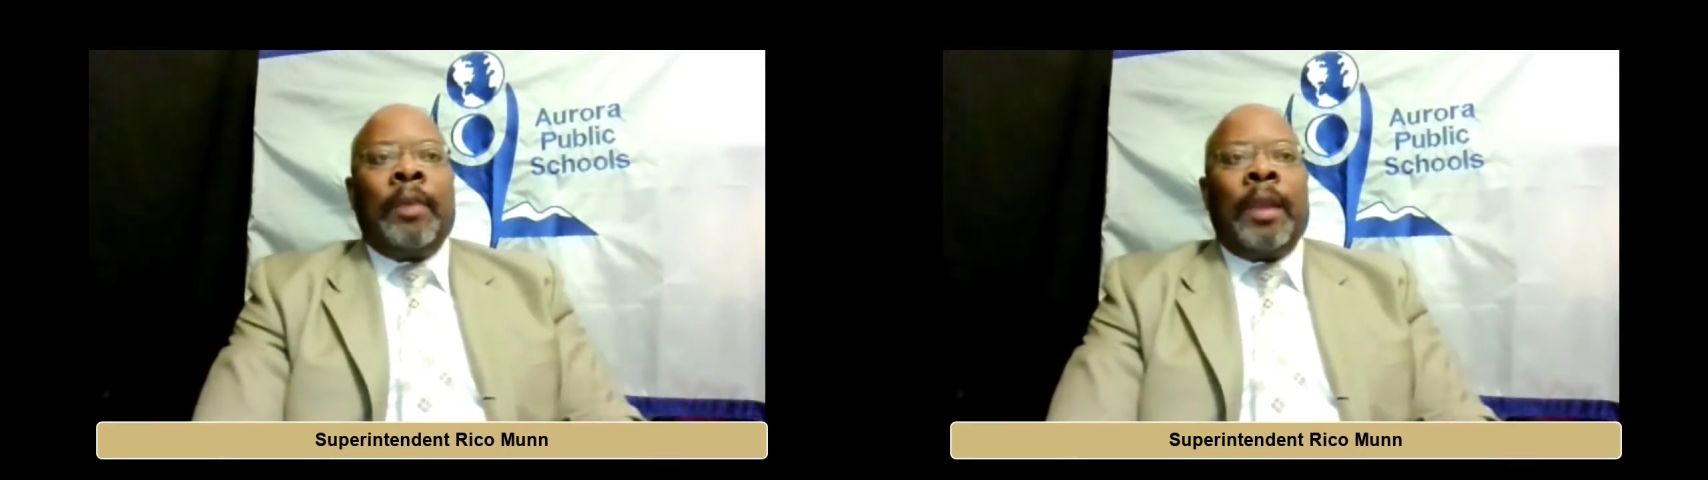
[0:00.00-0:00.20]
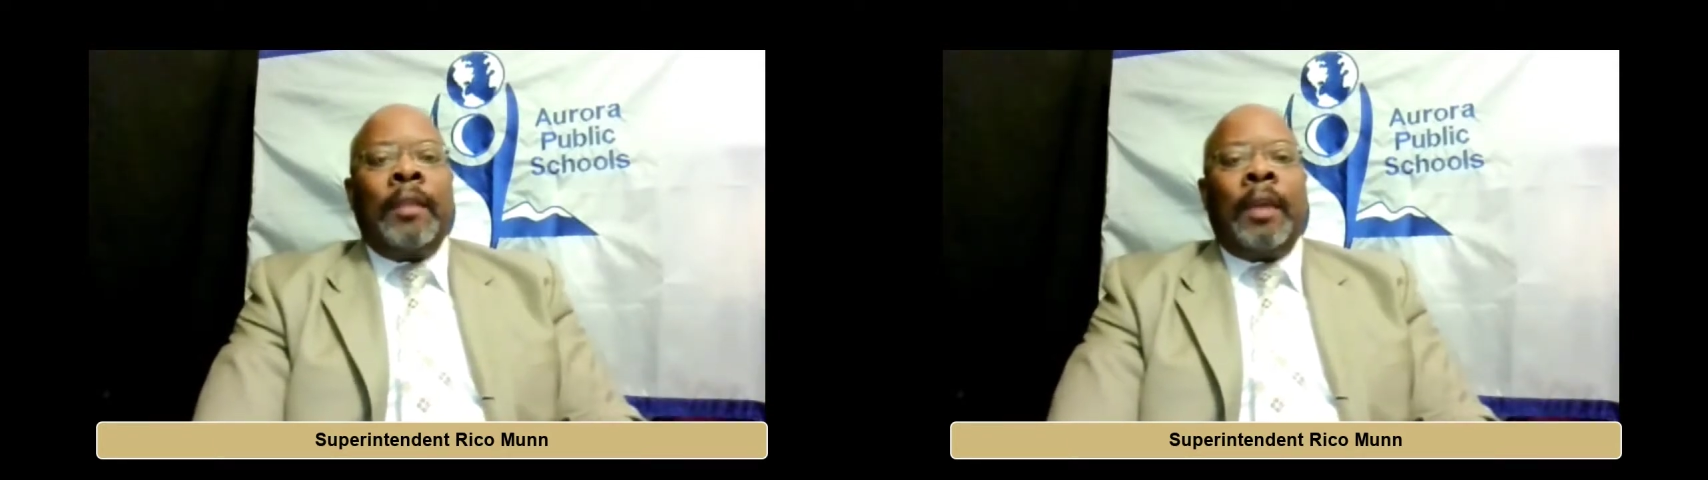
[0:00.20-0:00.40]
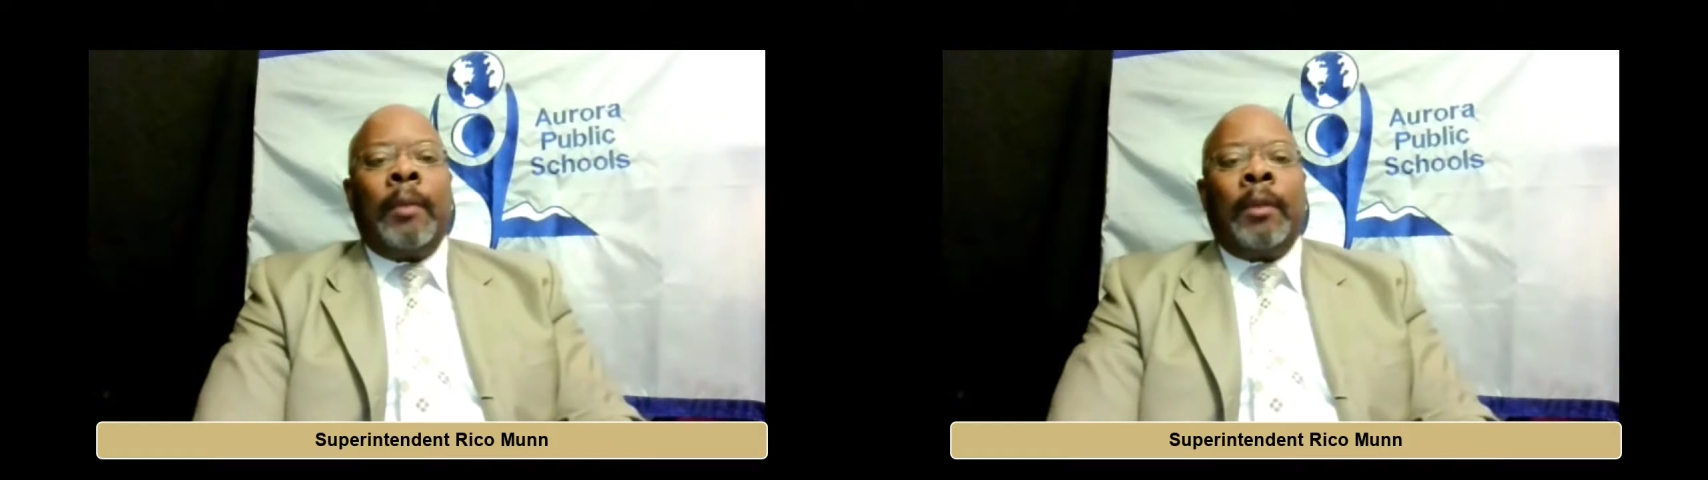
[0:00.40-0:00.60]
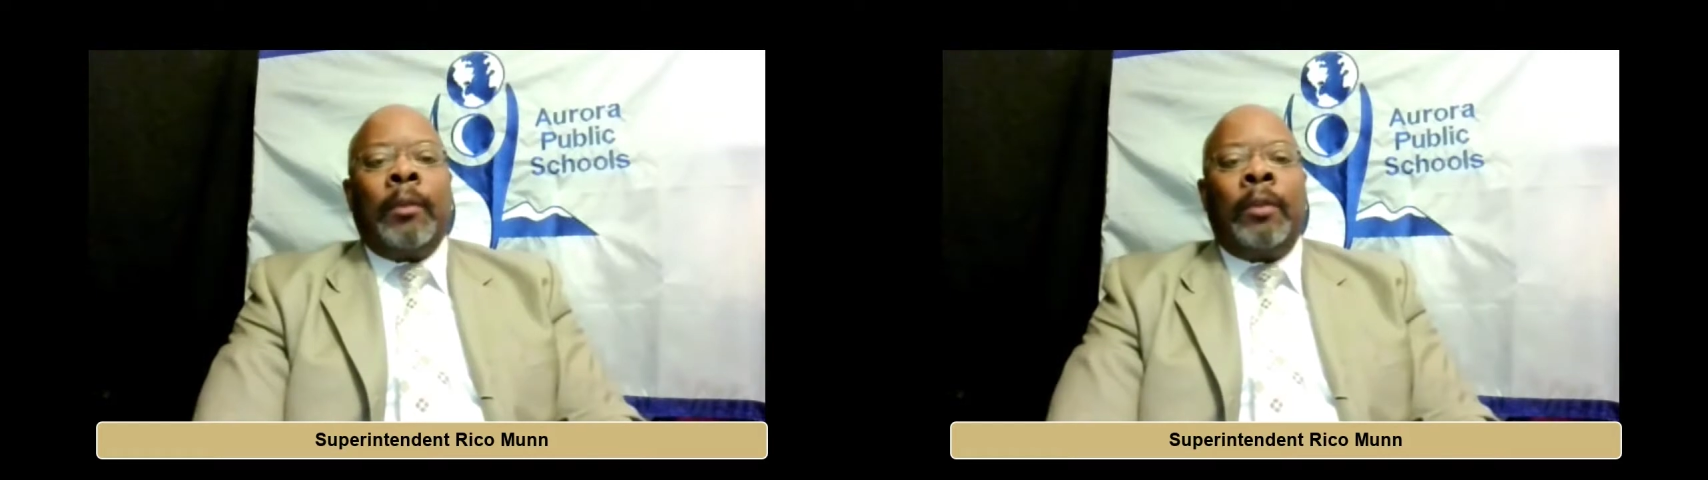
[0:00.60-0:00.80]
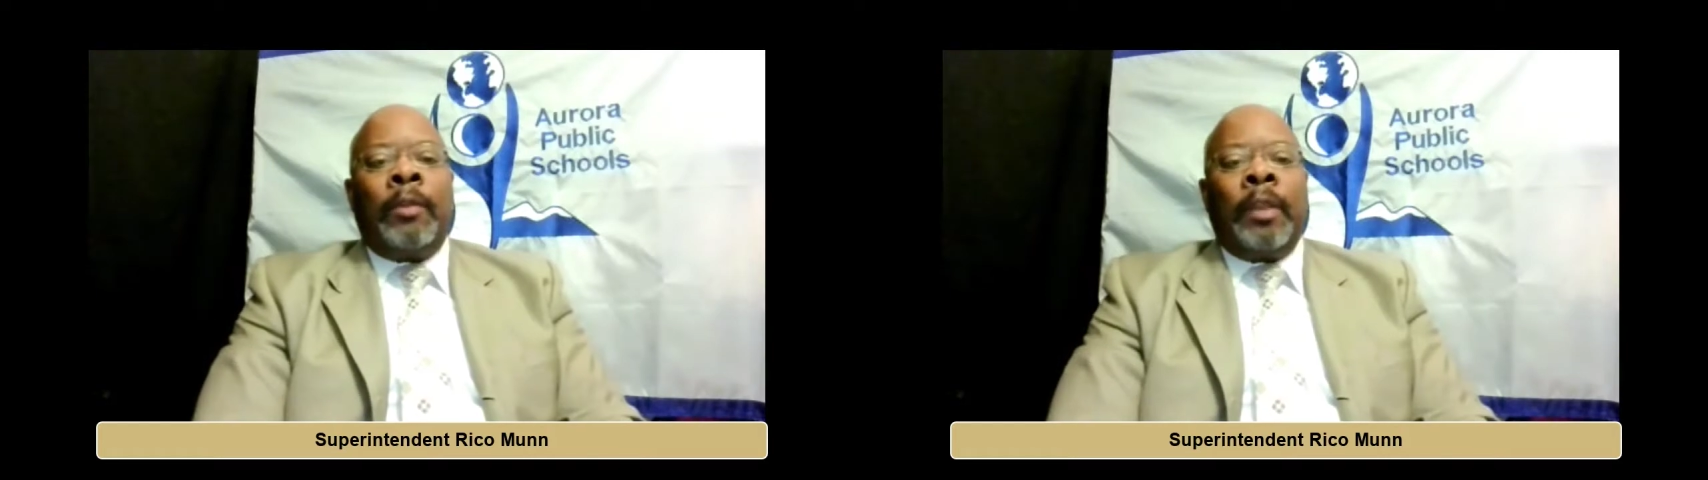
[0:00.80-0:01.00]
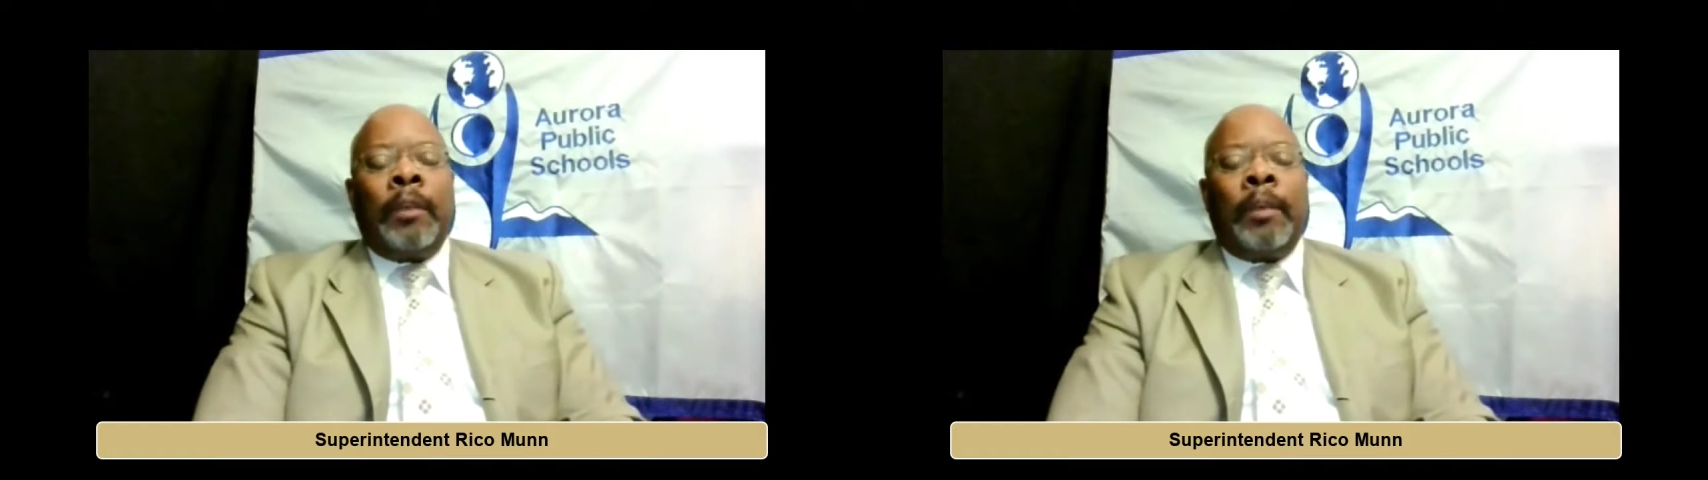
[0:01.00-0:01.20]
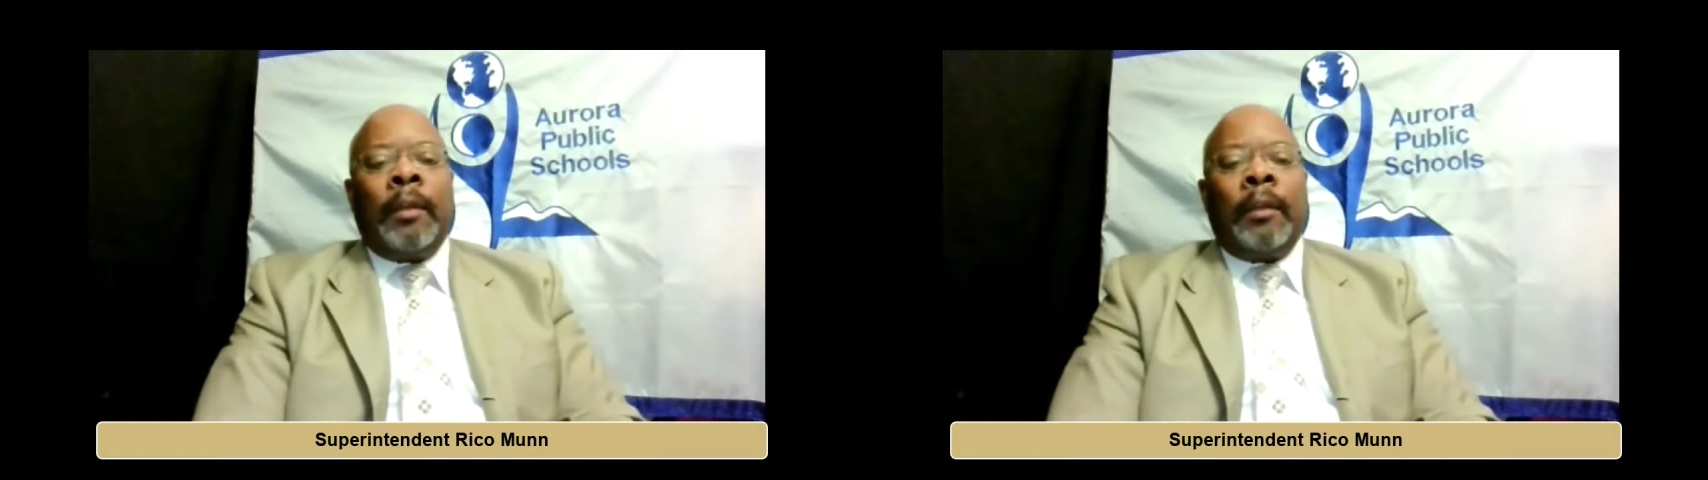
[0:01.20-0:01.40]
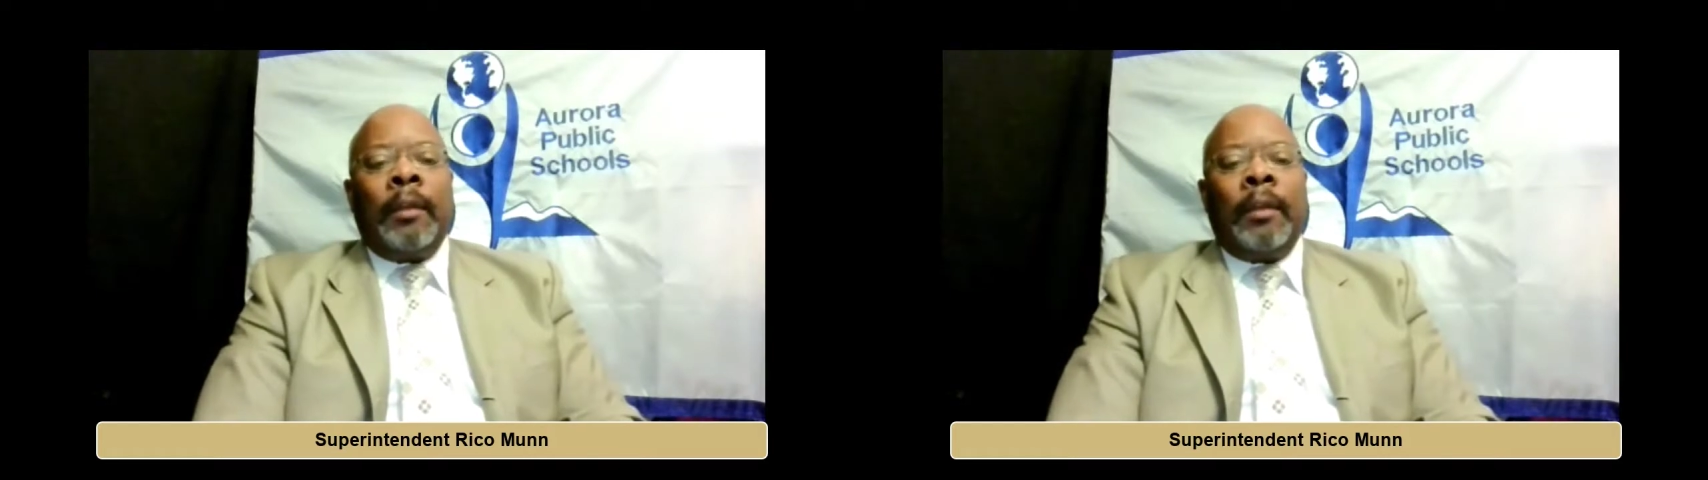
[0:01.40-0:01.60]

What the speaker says: pandemic. When you think about